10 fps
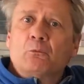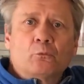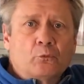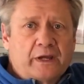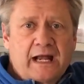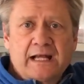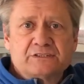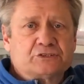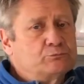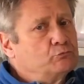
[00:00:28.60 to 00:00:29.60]
we had
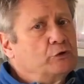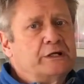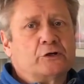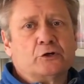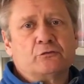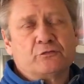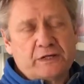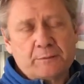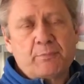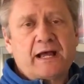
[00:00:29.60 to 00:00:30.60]
some really good
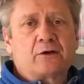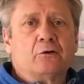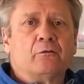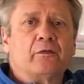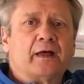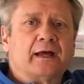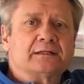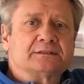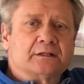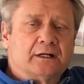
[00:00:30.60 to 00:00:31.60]
feedback on
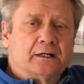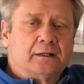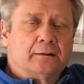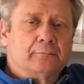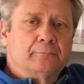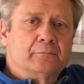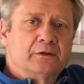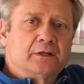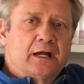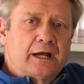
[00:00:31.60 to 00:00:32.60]
that, and
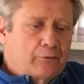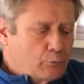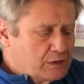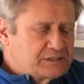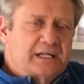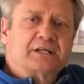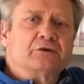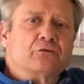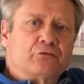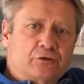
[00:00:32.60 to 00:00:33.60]
I want to take you
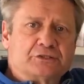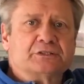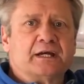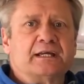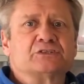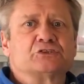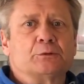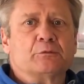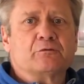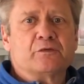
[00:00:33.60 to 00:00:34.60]
through today
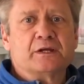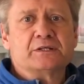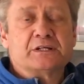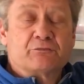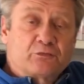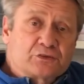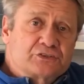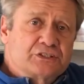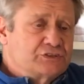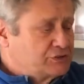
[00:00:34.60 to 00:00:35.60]
some of the
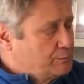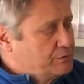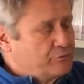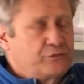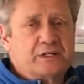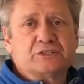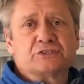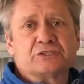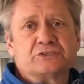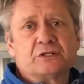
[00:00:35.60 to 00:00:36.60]
differences, some of the
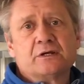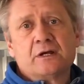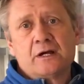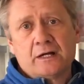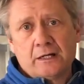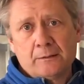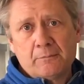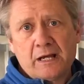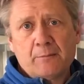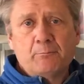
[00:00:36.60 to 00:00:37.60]
features
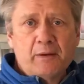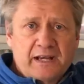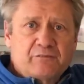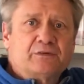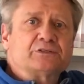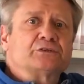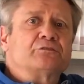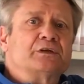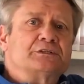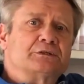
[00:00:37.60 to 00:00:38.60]
and benefits of
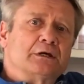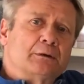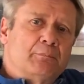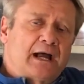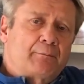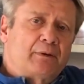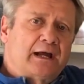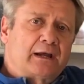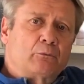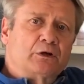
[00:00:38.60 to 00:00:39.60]
this
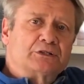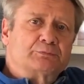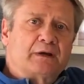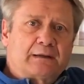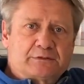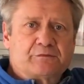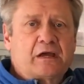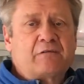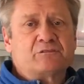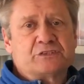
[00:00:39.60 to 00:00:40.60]
backpack, which perhaps if you
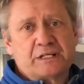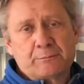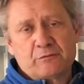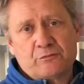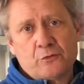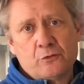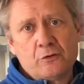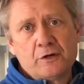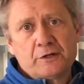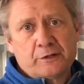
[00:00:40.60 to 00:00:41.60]
haven't seen it before
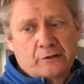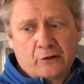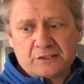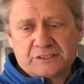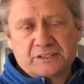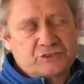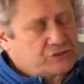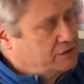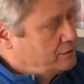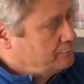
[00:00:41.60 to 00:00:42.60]
you'd like to
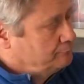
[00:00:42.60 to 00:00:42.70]
consider.